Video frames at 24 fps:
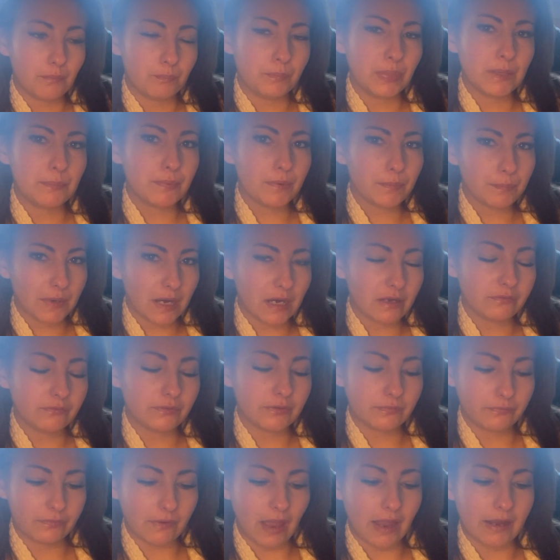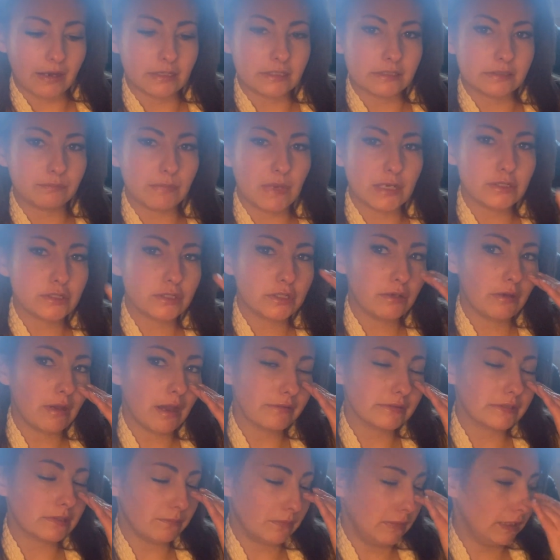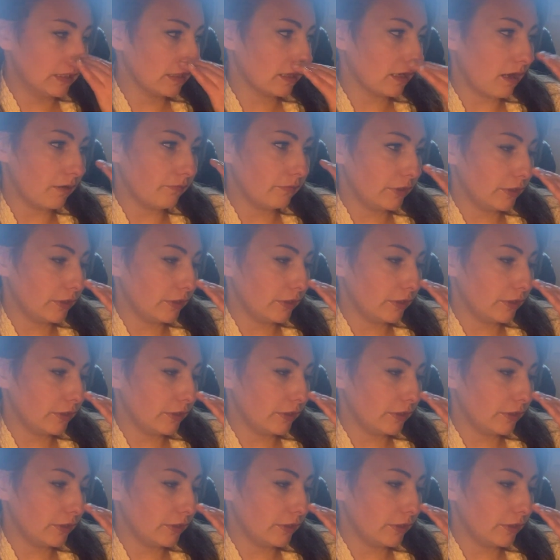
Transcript: Be prepared for fires. Make sure you have something to cover